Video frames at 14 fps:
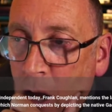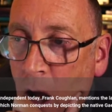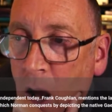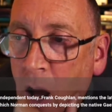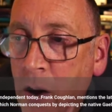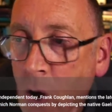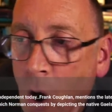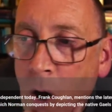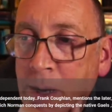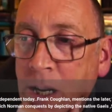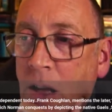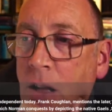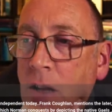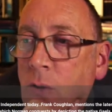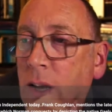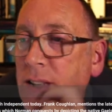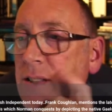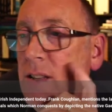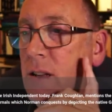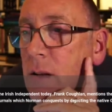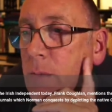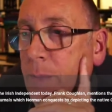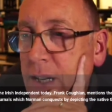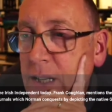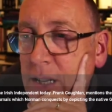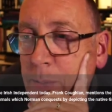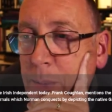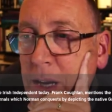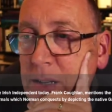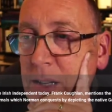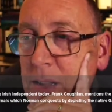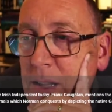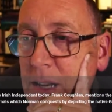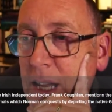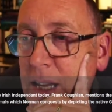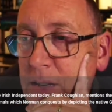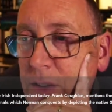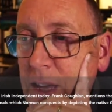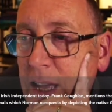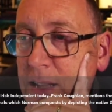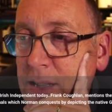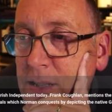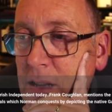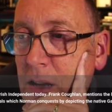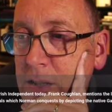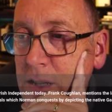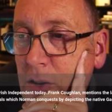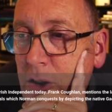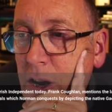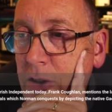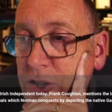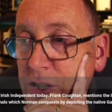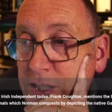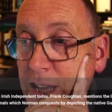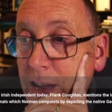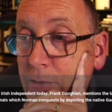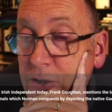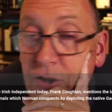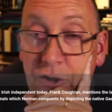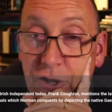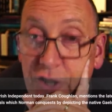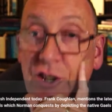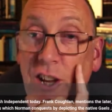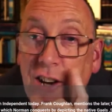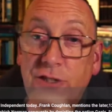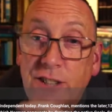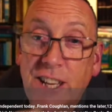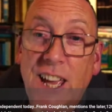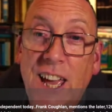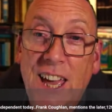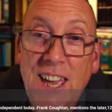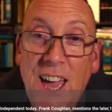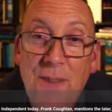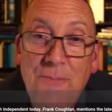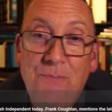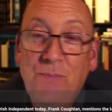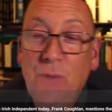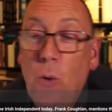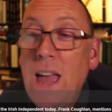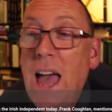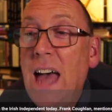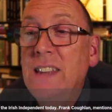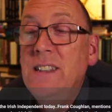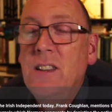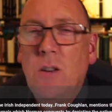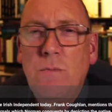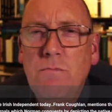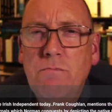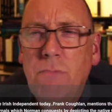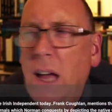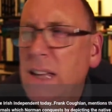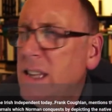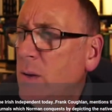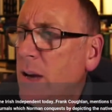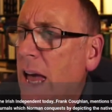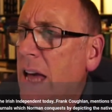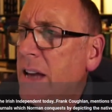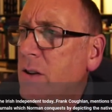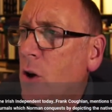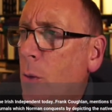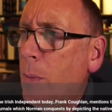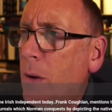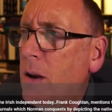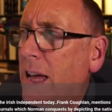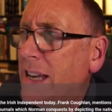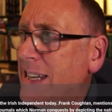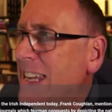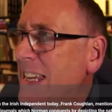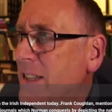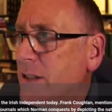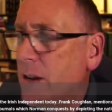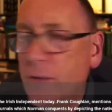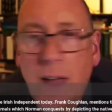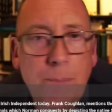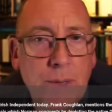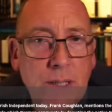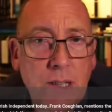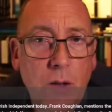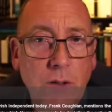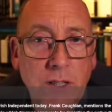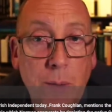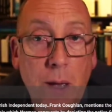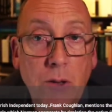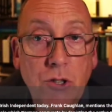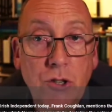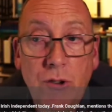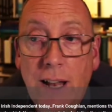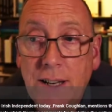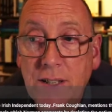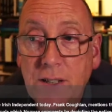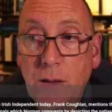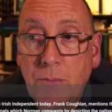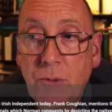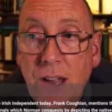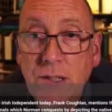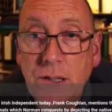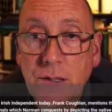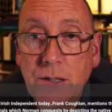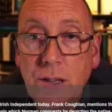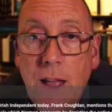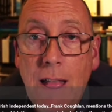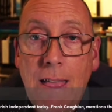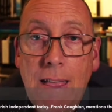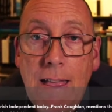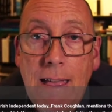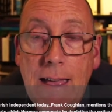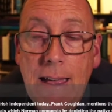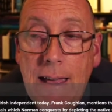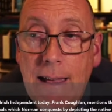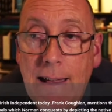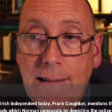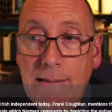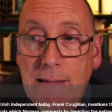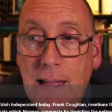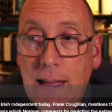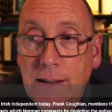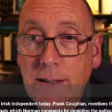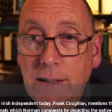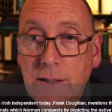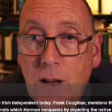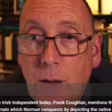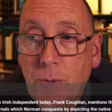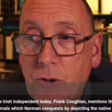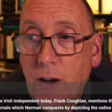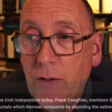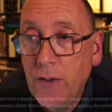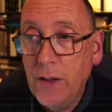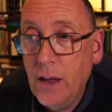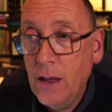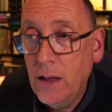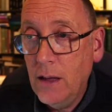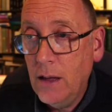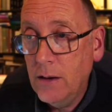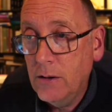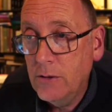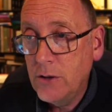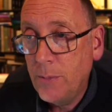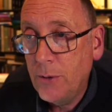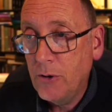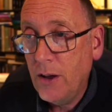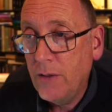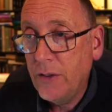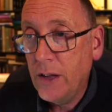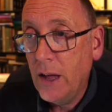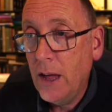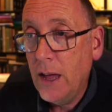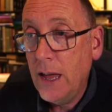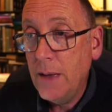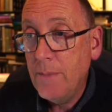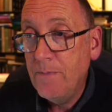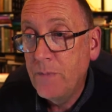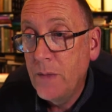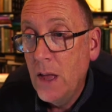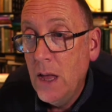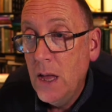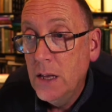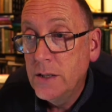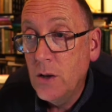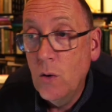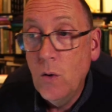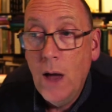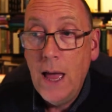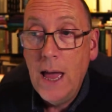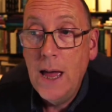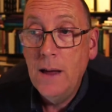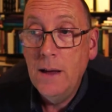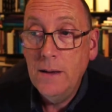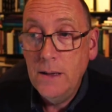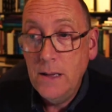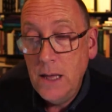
con- Norman conquest by depicting the native Gael, Scoti or Irish as savage or degenerate. Yeah, yeah. We had some, I think we had a couple at least of episodes about Giraldus Cambrensis uh, and his topography, uh, topographic. Um, so uh,